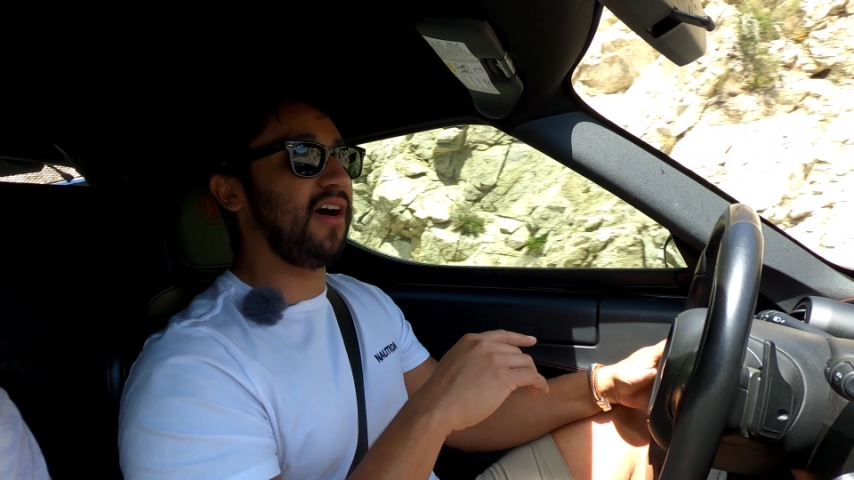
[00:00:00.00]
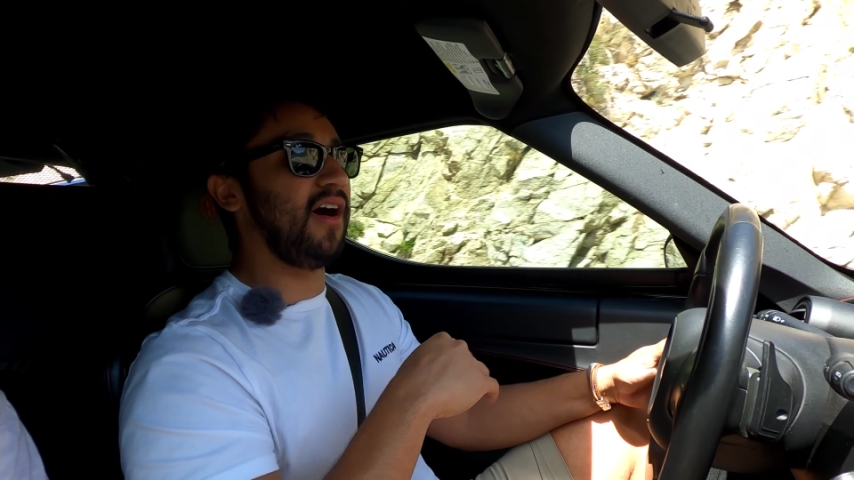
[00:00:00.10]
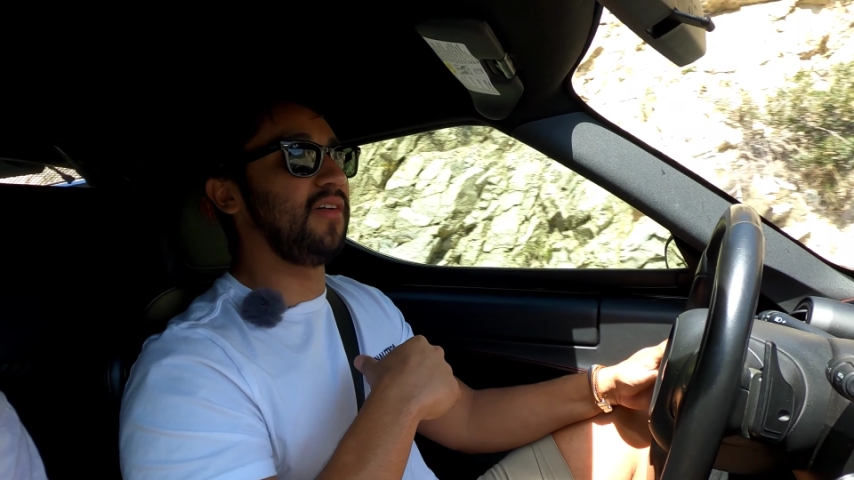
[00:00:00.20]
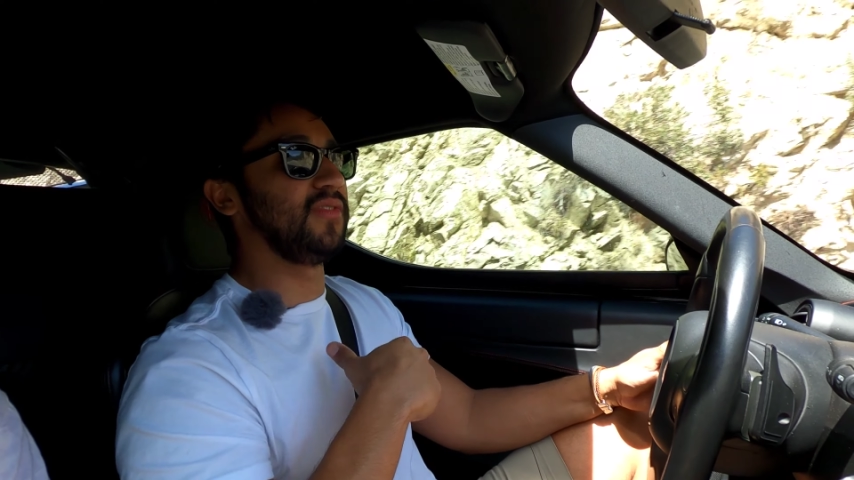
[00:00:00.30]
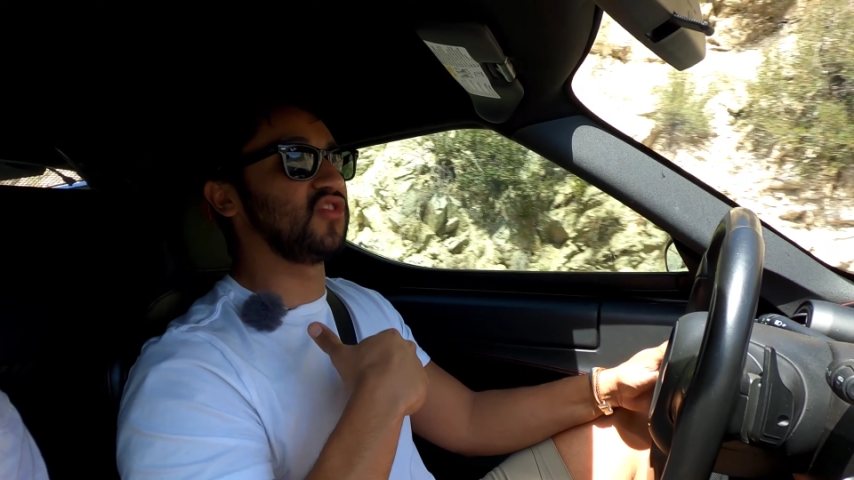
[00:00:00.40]

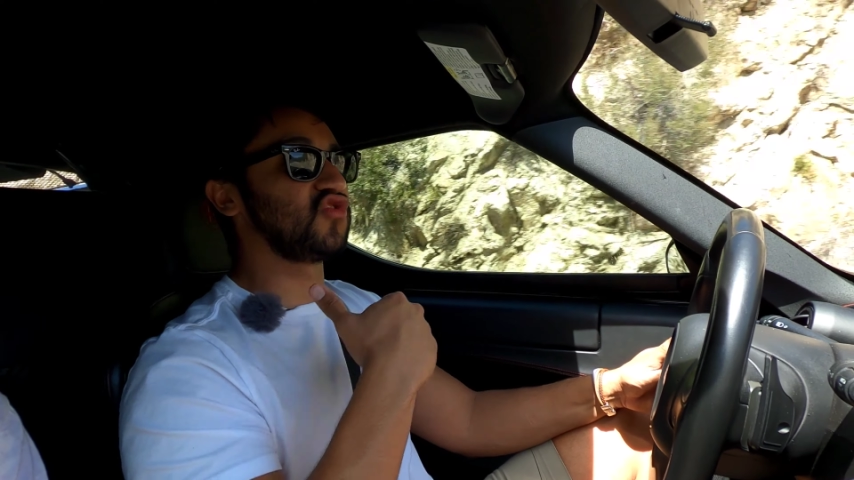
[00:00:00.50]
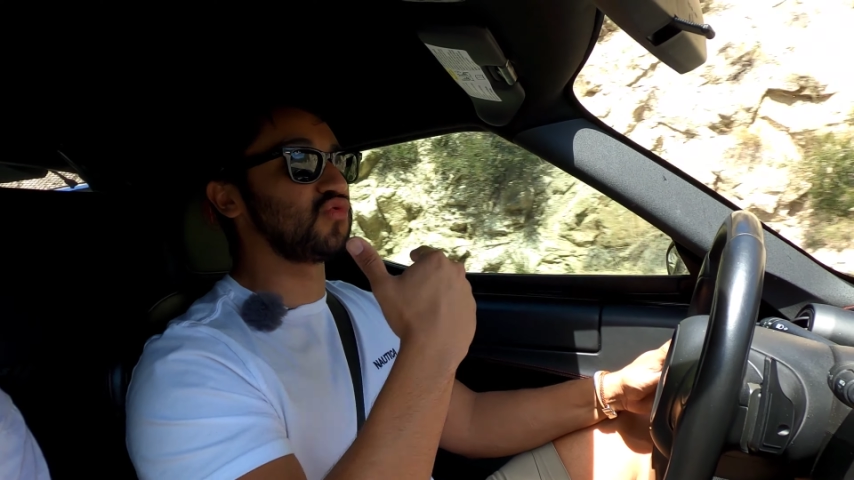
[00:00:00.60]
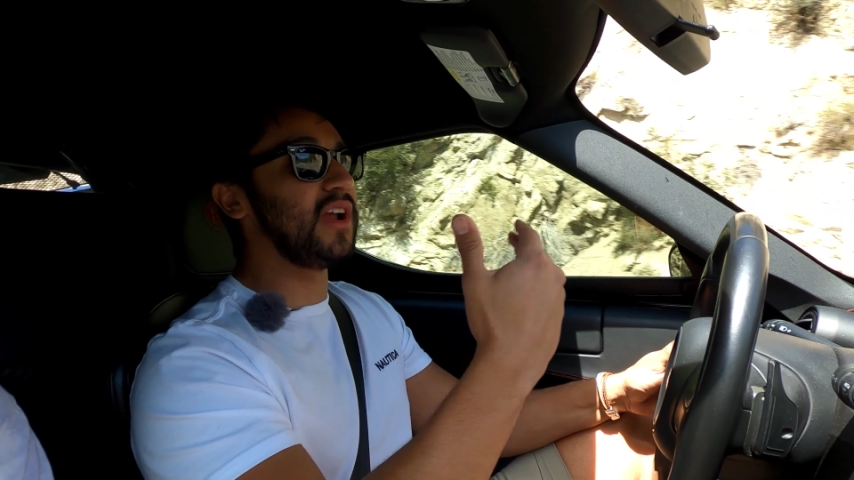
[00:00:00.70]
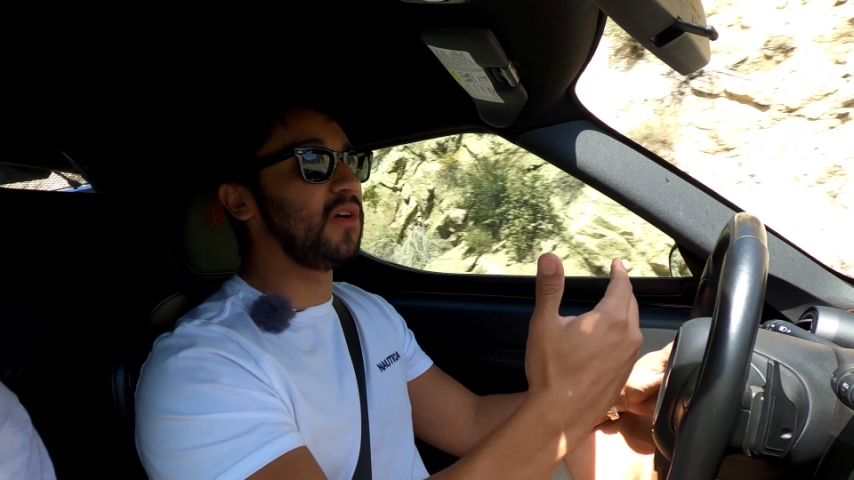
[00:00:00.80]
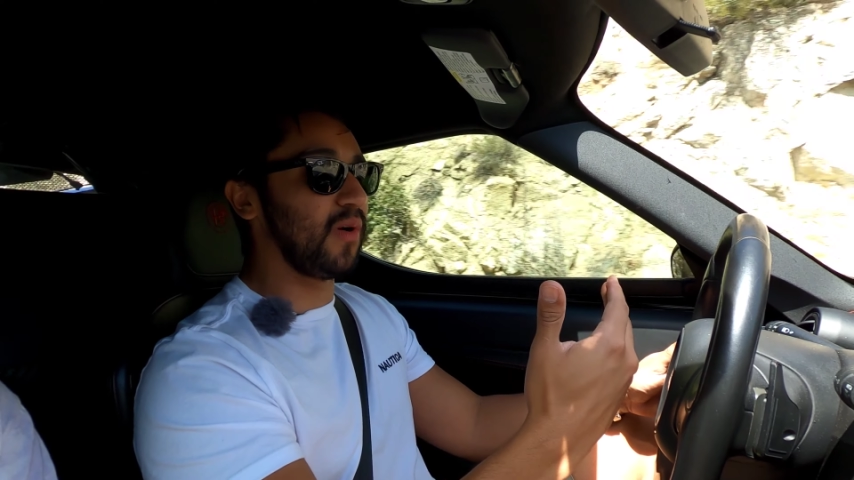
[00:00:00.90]
on the
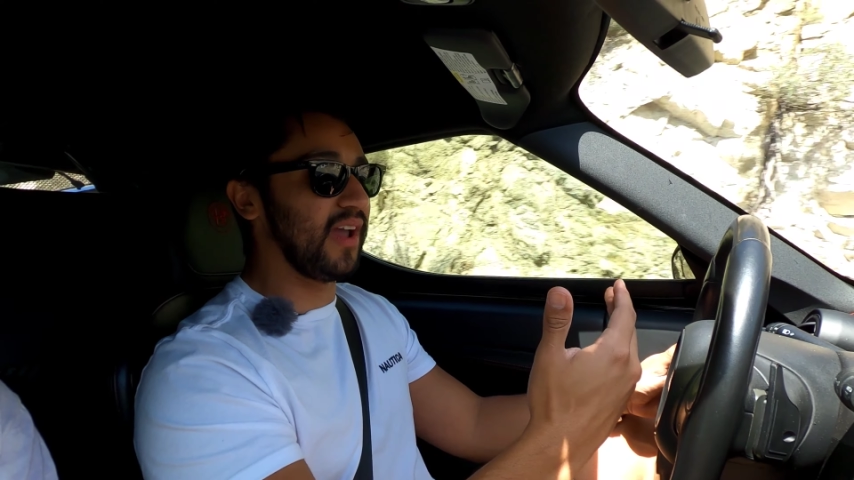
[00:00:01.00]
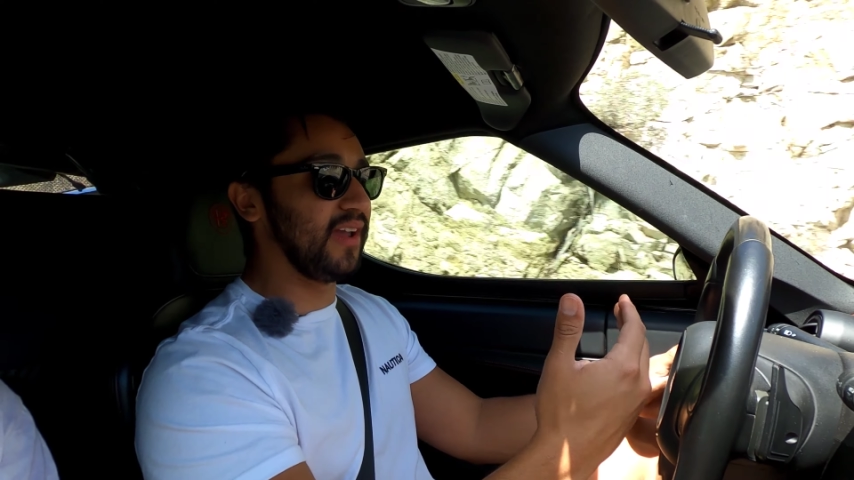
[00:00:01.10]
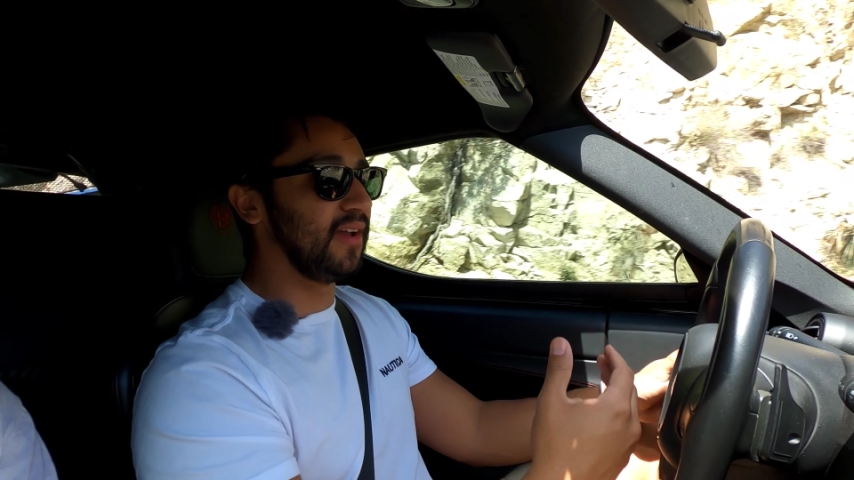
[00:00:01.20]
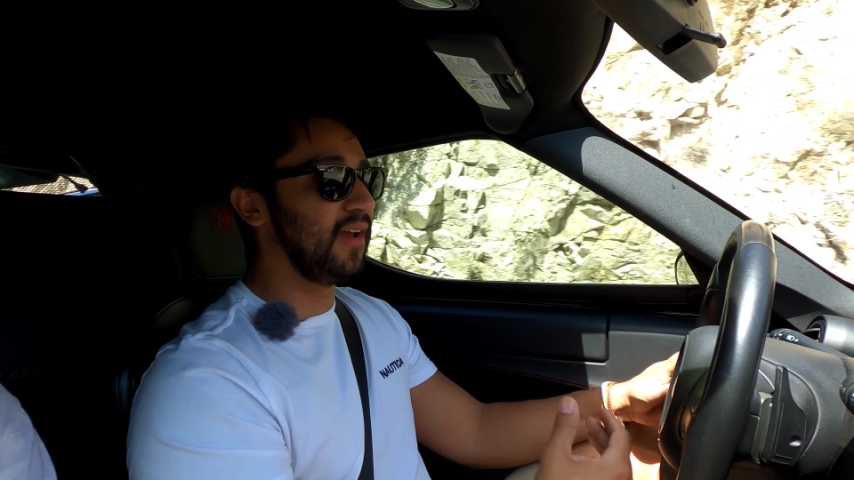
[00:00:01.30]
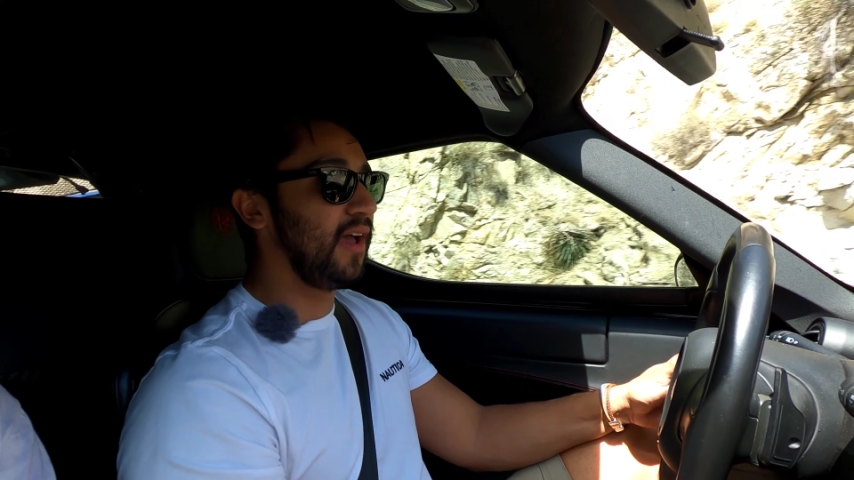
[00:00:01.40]
straightaway